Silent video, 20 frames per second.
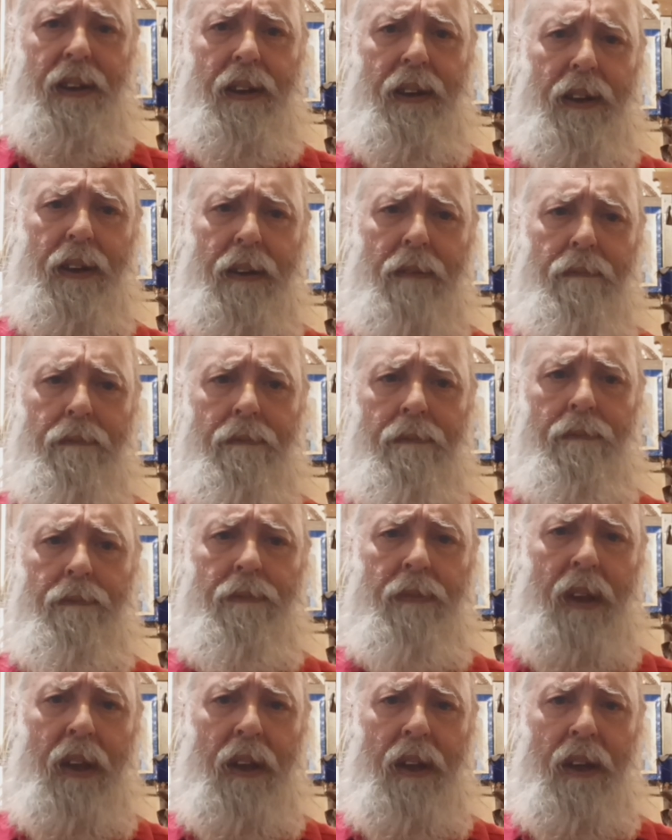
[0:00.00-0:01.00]
Um,
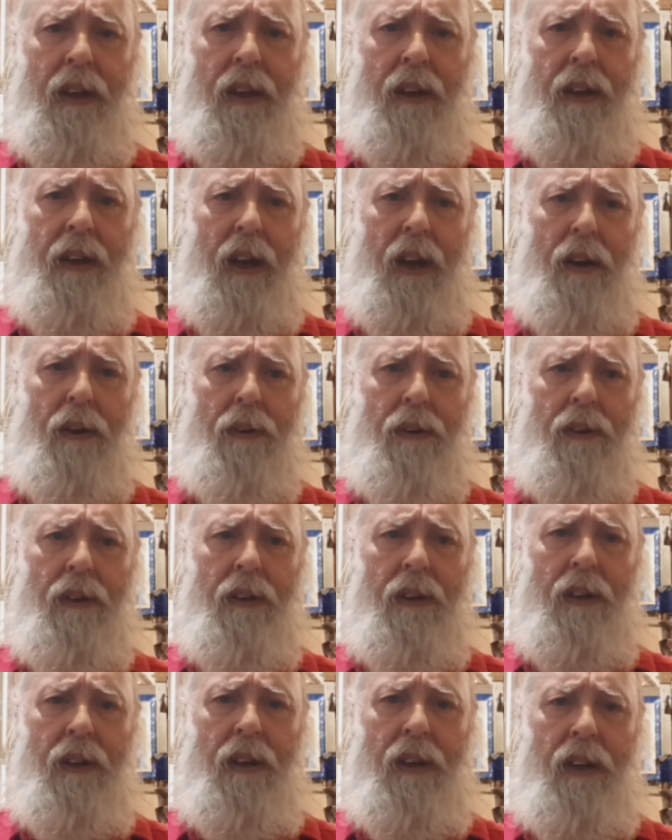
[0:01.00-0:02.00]
now,
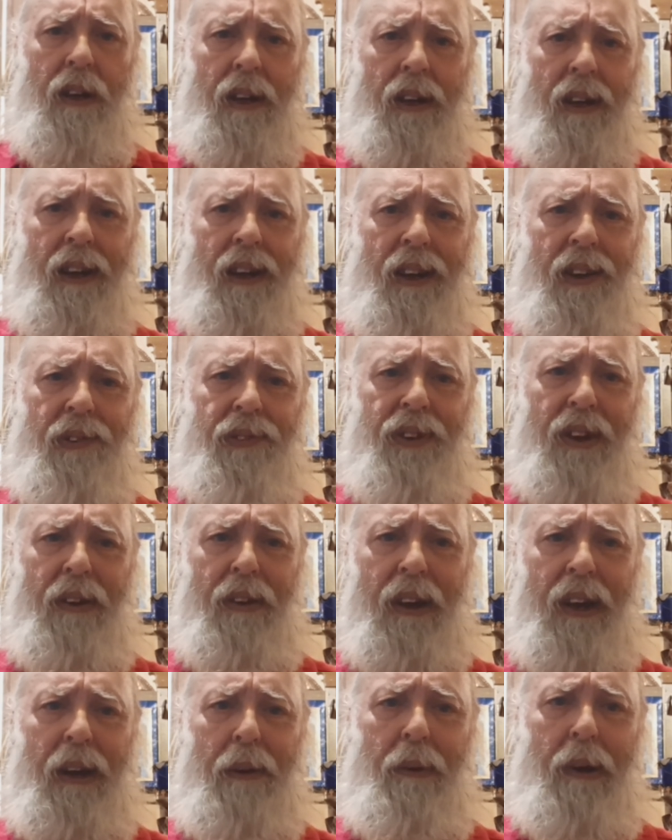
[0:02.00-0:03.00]
is
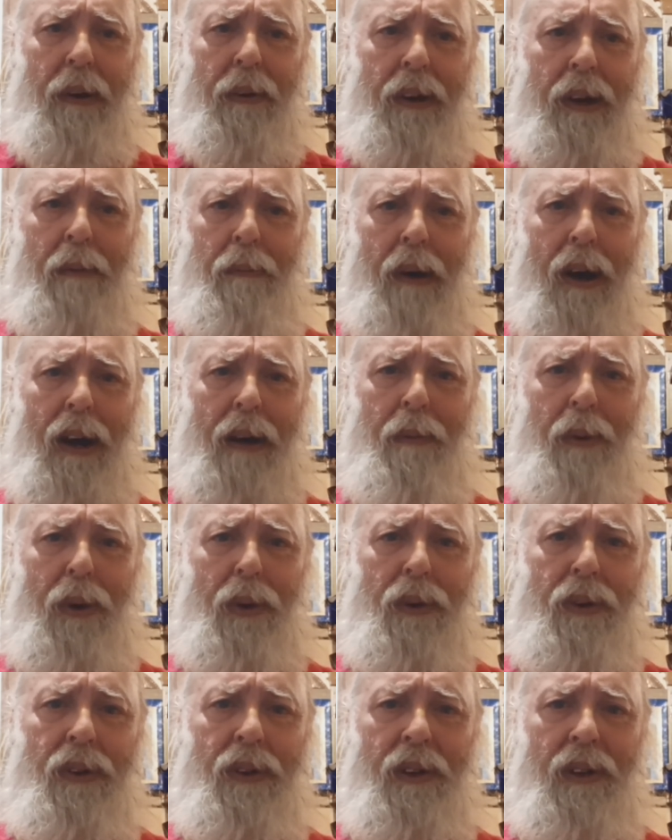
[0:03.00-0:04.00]
there anywhere in the
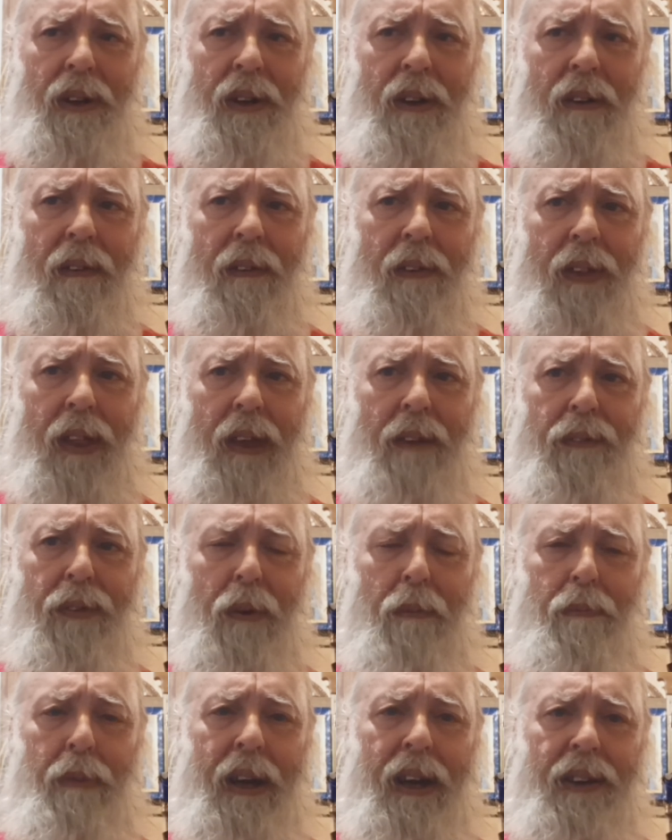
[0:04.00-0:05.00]
Bible that
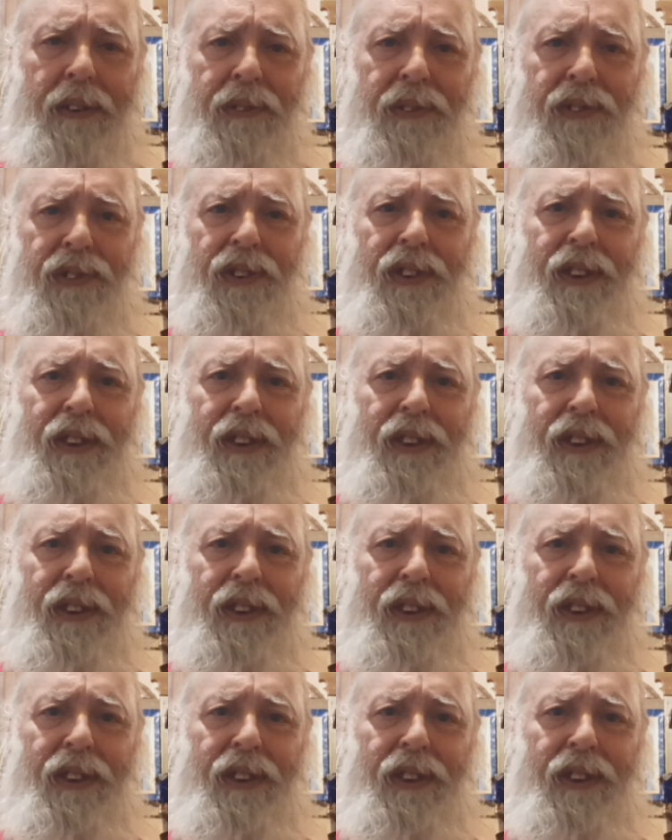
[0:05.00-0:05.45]
forbids,